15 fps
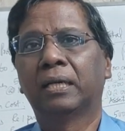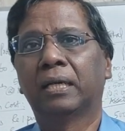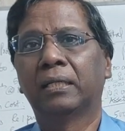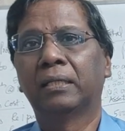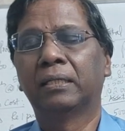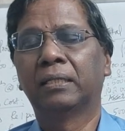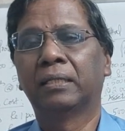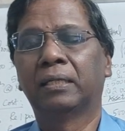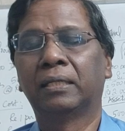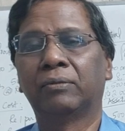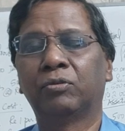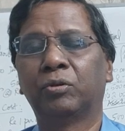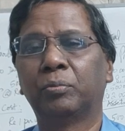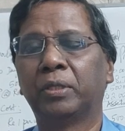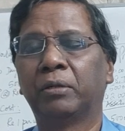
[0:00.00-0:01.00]
and
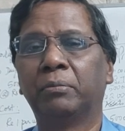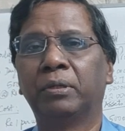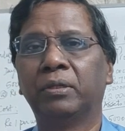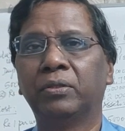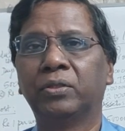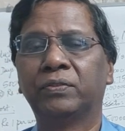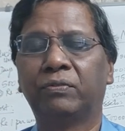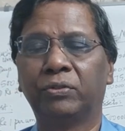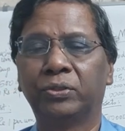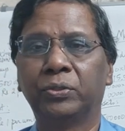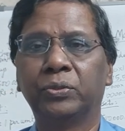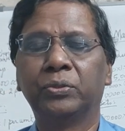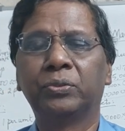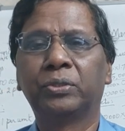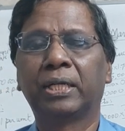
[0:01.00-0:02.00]
I hope it will be useful
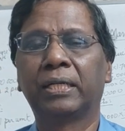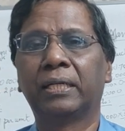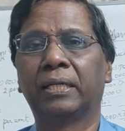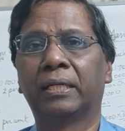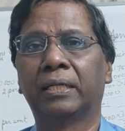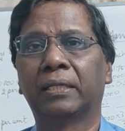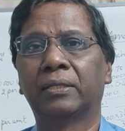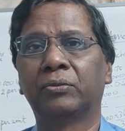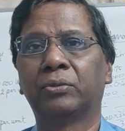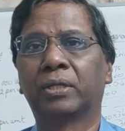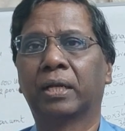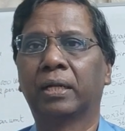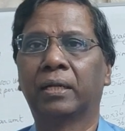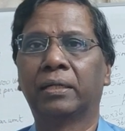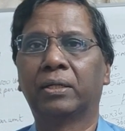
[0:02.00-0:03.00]
to you, and you
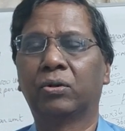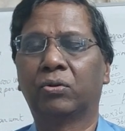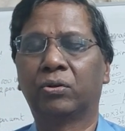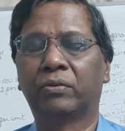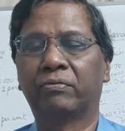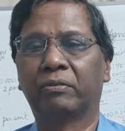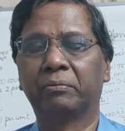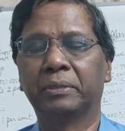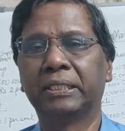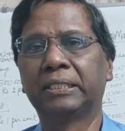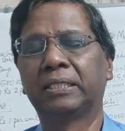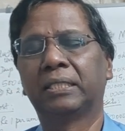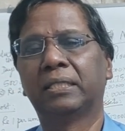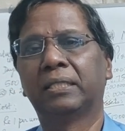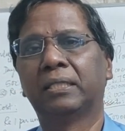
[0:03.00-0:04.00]
can learn a lot from
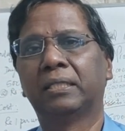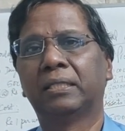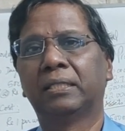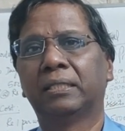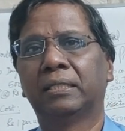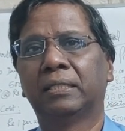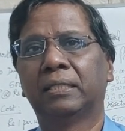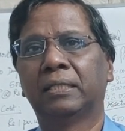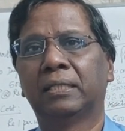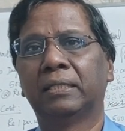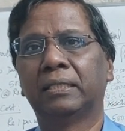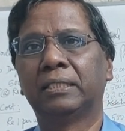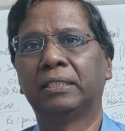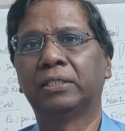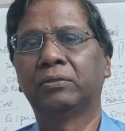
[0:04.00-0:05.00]
this.
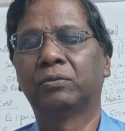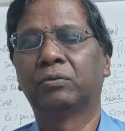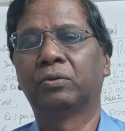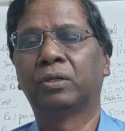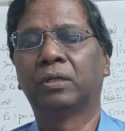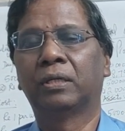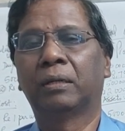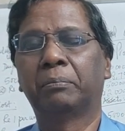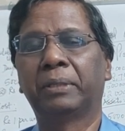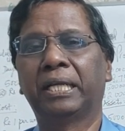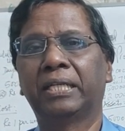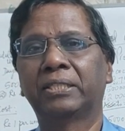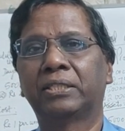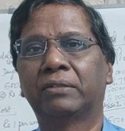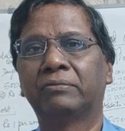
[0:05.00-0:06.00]
This is
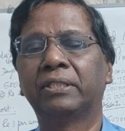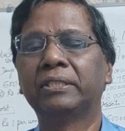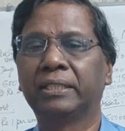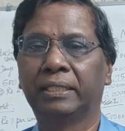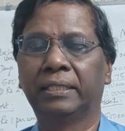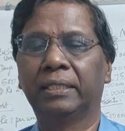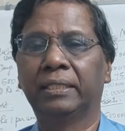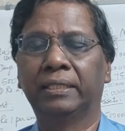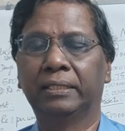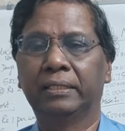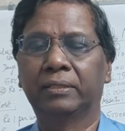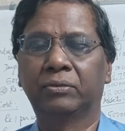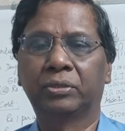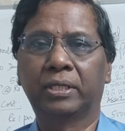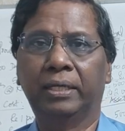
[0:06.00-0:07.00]
application of the theory
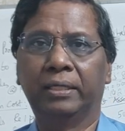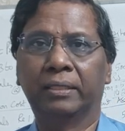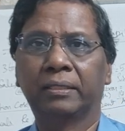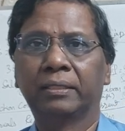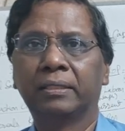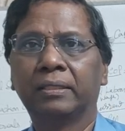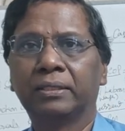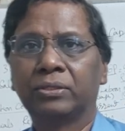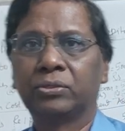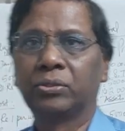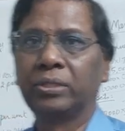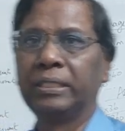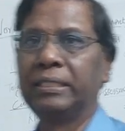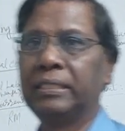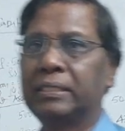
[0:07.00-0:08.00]
here. Okay.
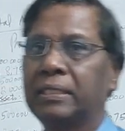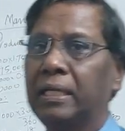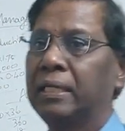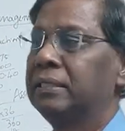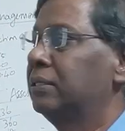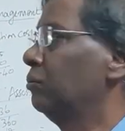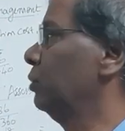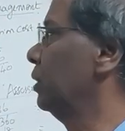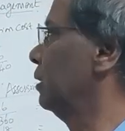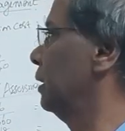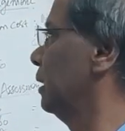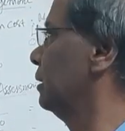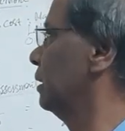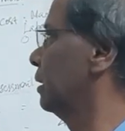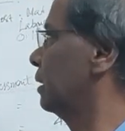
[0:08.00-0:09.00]
So in this case,
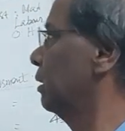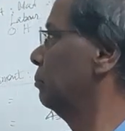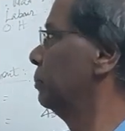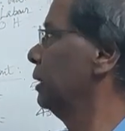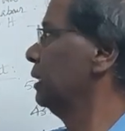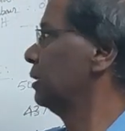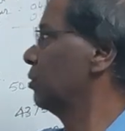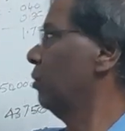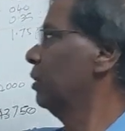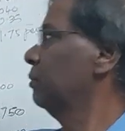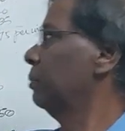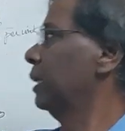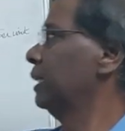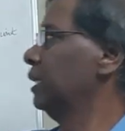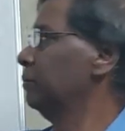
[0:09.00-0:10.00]
there is a company
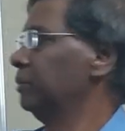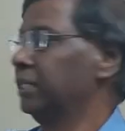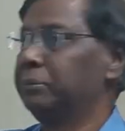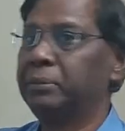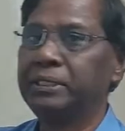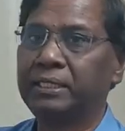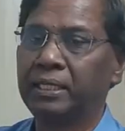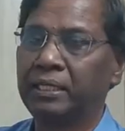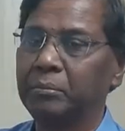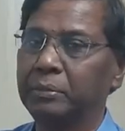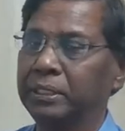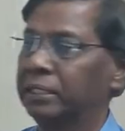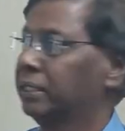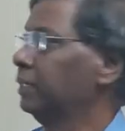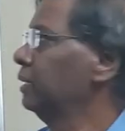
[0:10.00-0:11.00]
called by name ABC
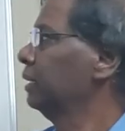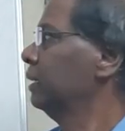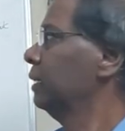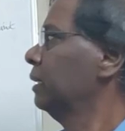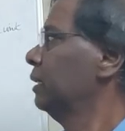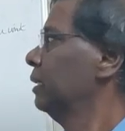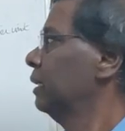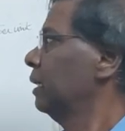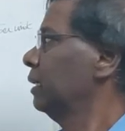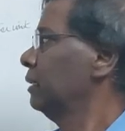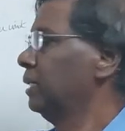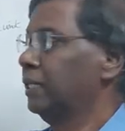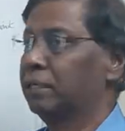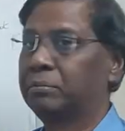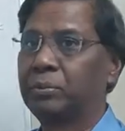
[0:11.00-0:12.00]
Limited,
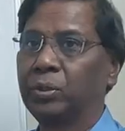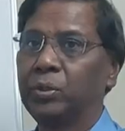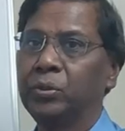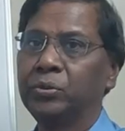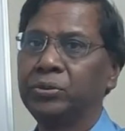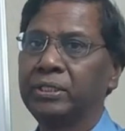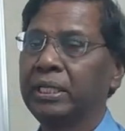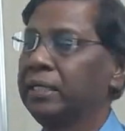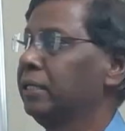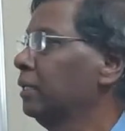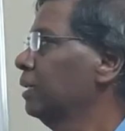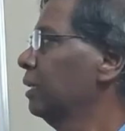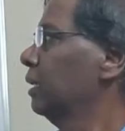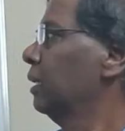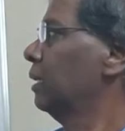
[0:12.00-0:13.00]
and they are
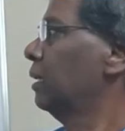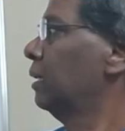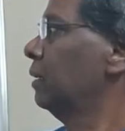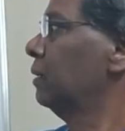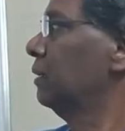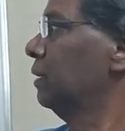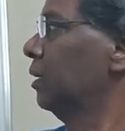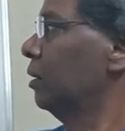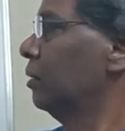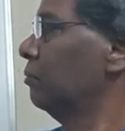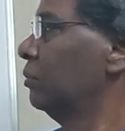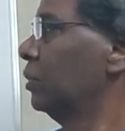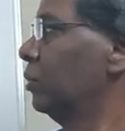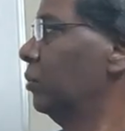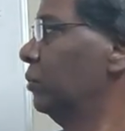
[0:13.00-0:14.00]
producing
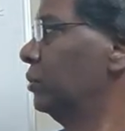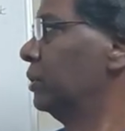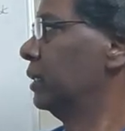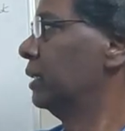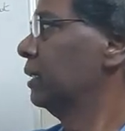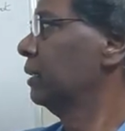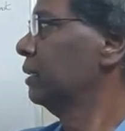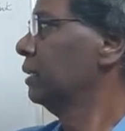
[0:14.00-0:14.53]
their goods